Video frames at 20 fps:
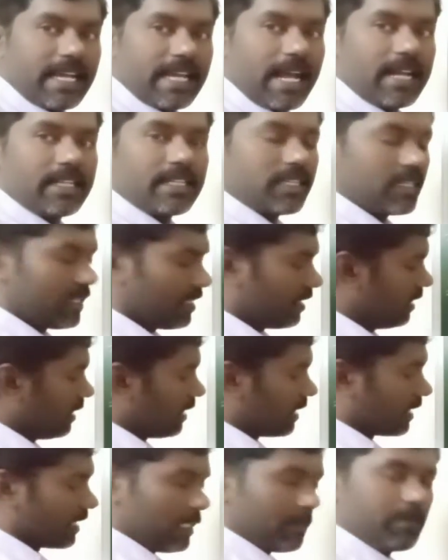and
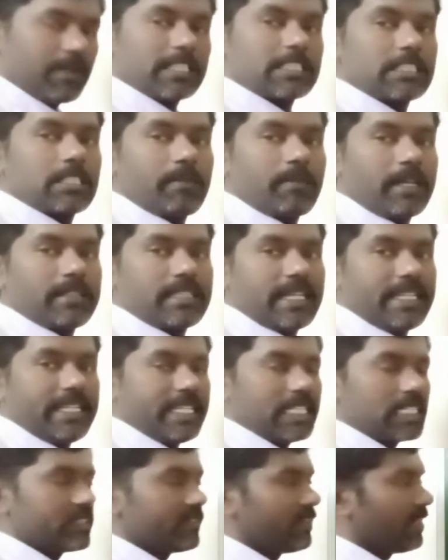replace it by the
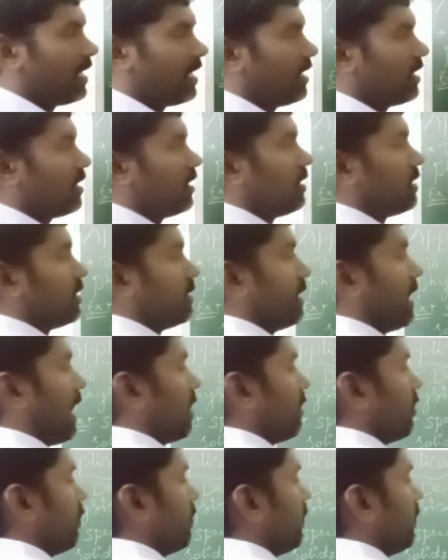equal, then